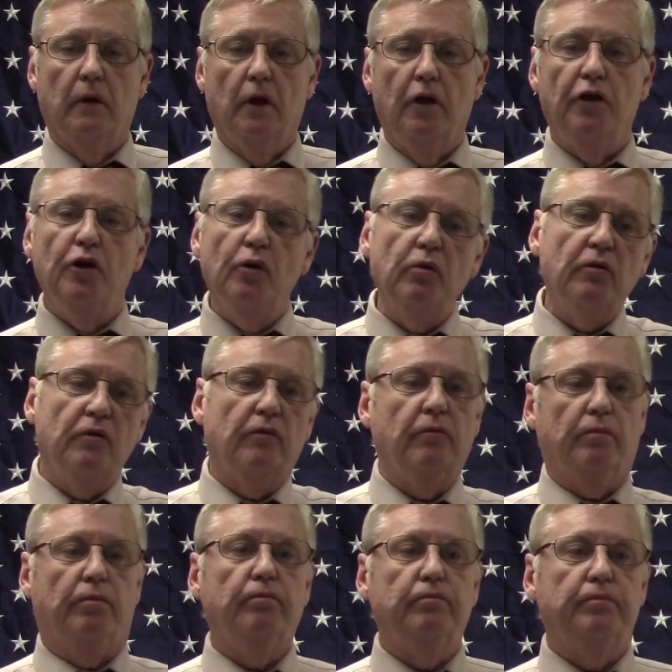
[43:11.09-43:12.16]
You
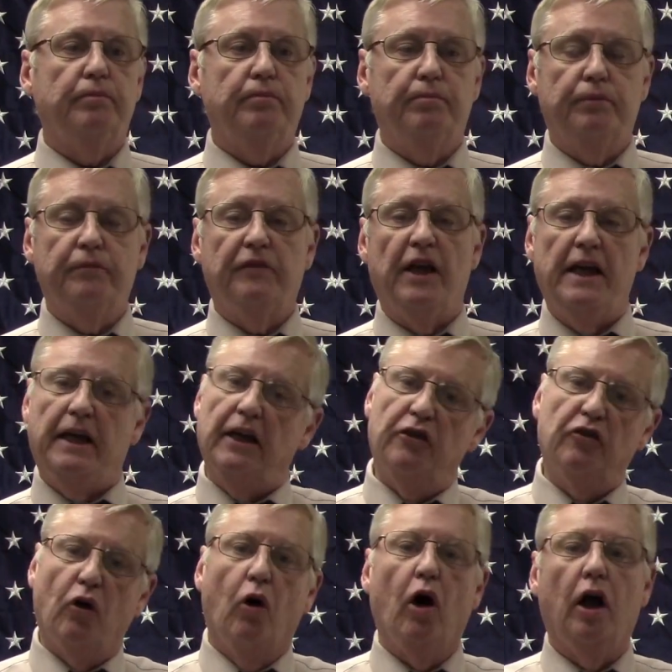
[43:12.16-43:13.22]
think
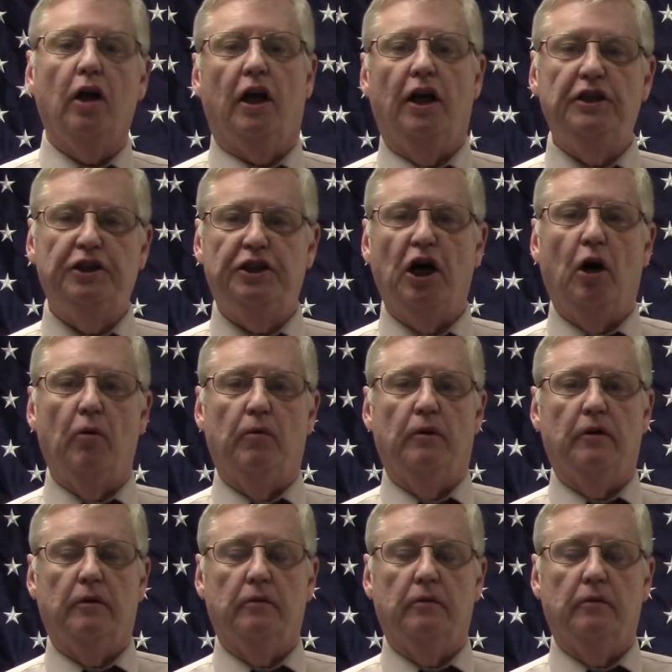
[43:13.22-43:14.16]
it's all a joke.